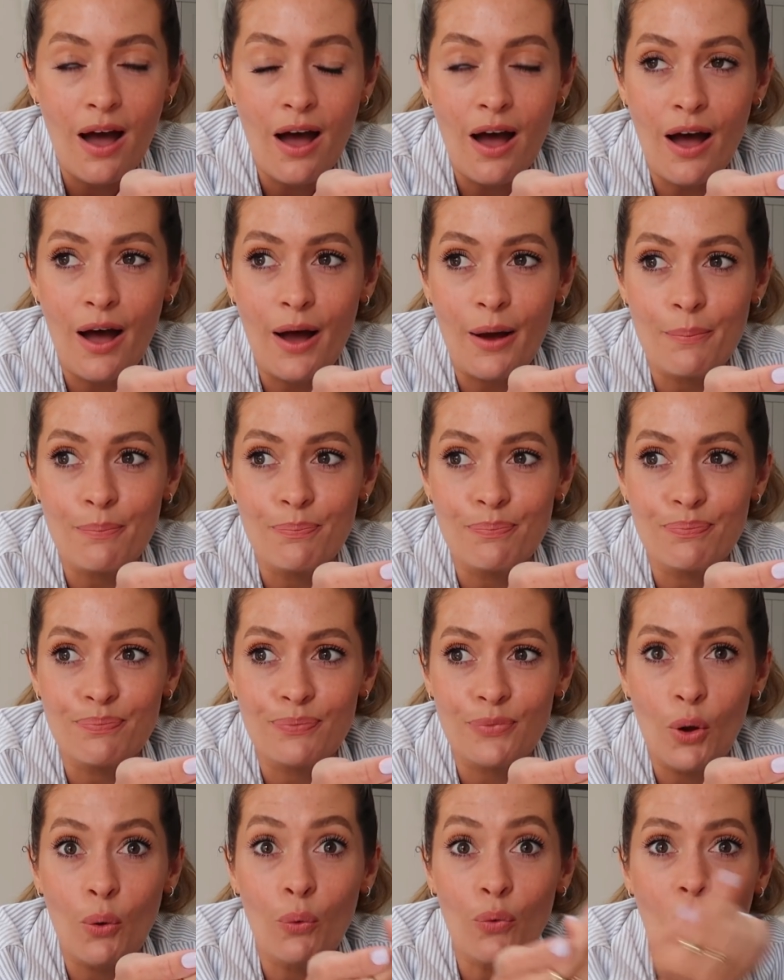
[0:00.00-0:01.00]

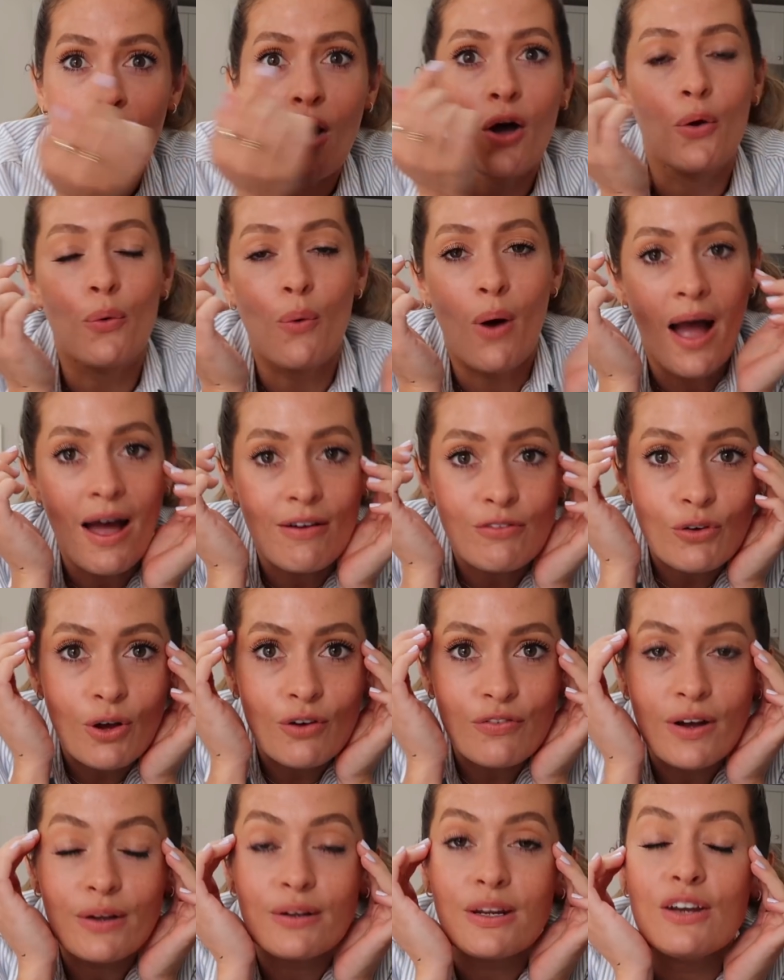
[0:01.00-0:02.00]
Um, although I haven't
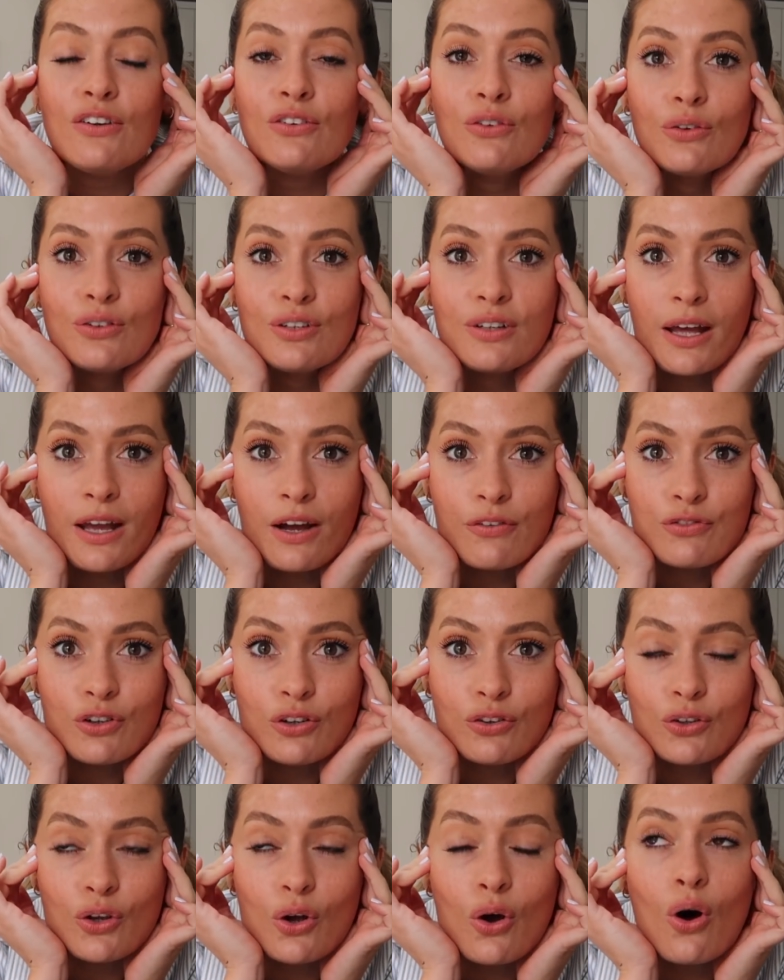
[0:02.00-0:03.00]
got foundation on today, I've
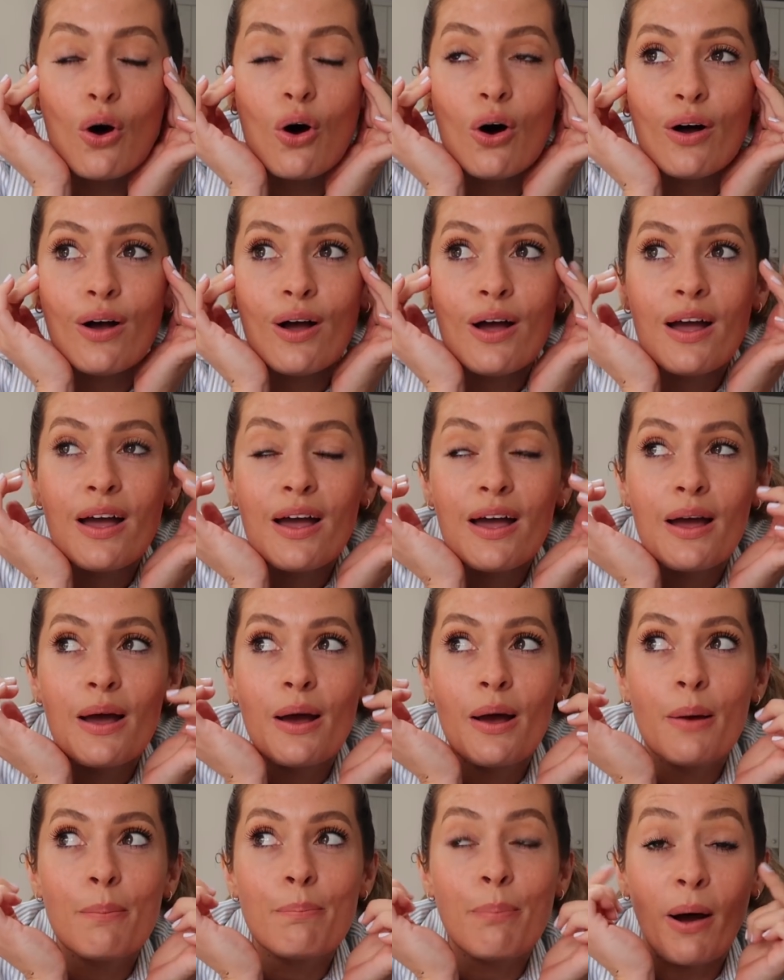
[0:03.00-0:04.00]
just got
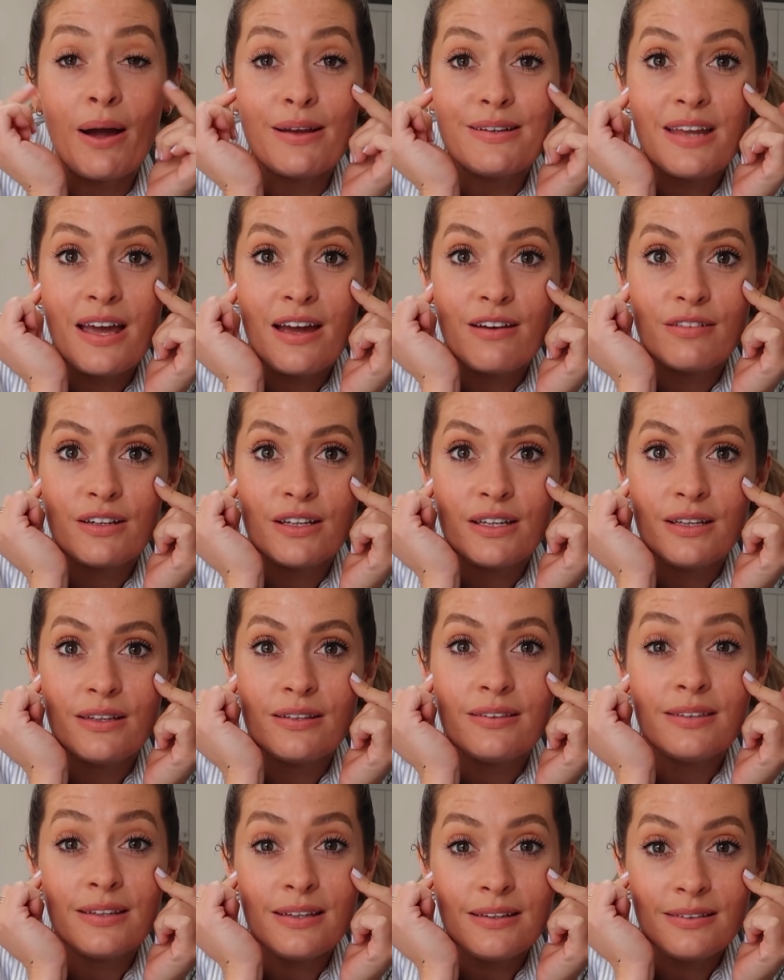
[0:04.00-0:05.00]
by
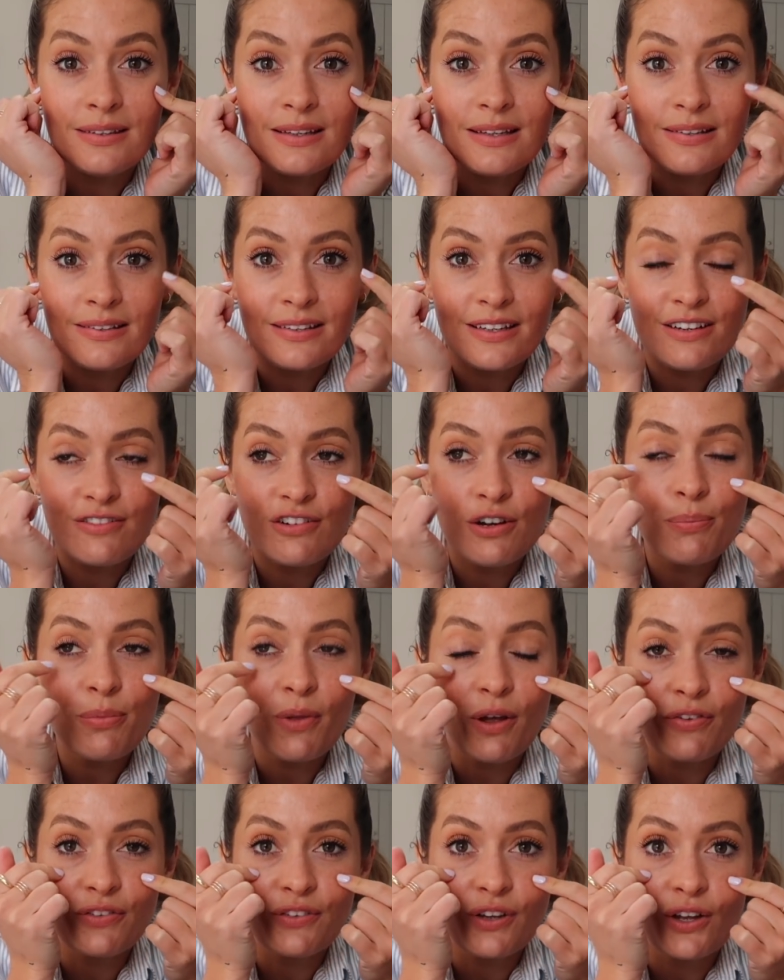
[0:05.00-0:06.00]
Terry CC serum
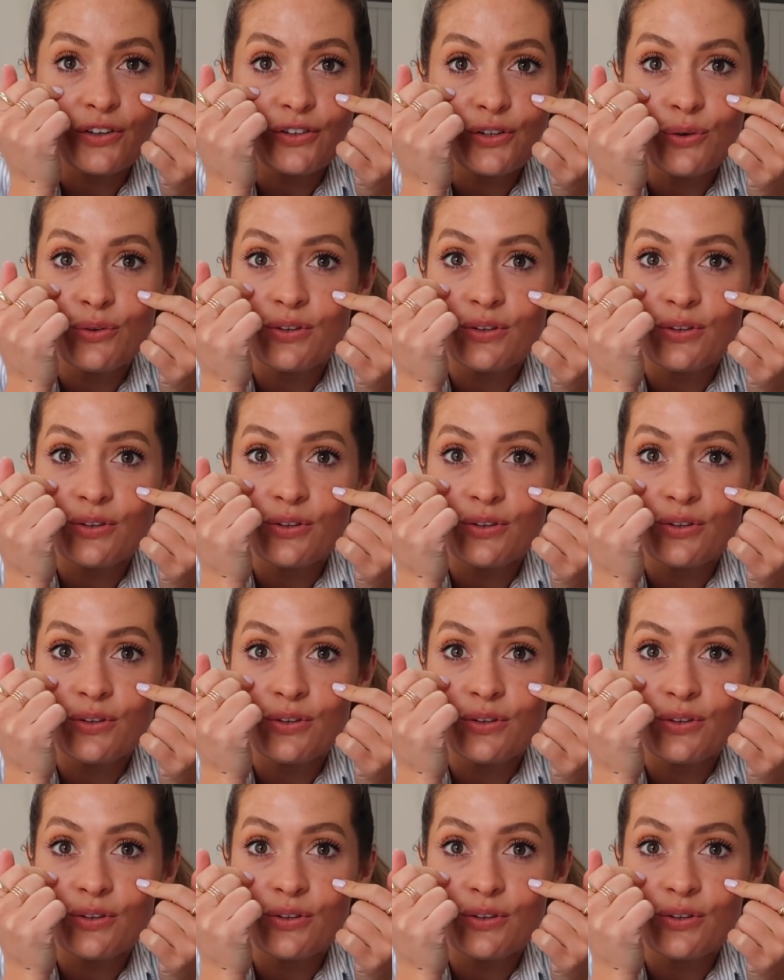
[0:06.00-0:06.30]
I've started